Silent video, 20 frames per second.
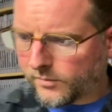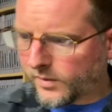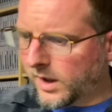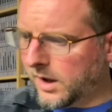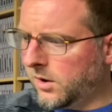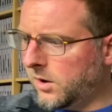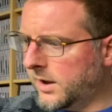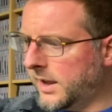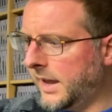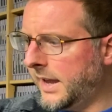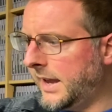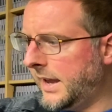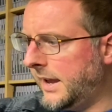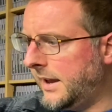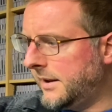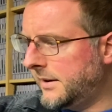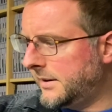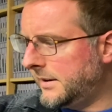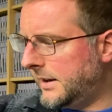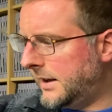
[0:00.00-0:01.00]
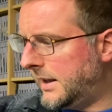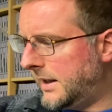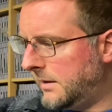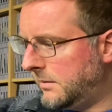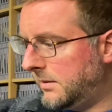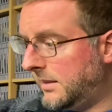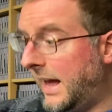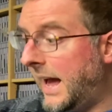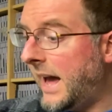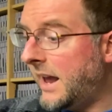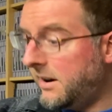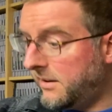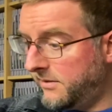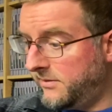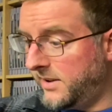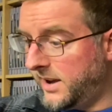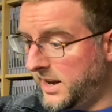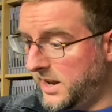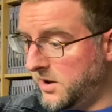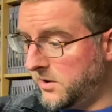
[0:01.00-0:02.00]
Okay, a lot of
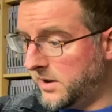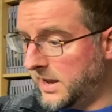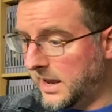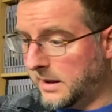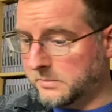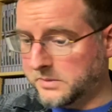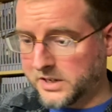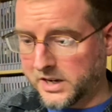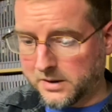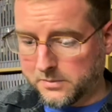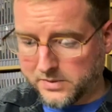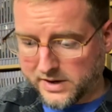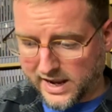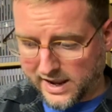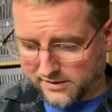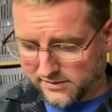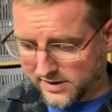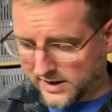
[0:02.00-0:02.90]
video games here, but I have a